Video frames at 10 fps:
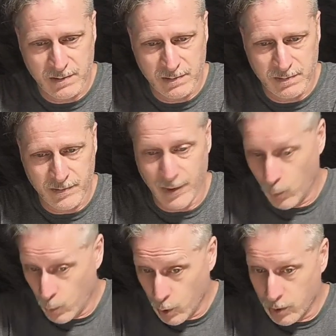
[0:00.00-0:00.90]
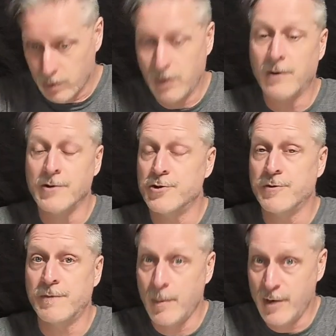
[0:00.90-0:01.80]
There were large
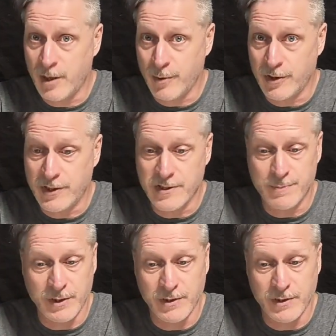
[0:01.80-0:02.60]
farming communities, but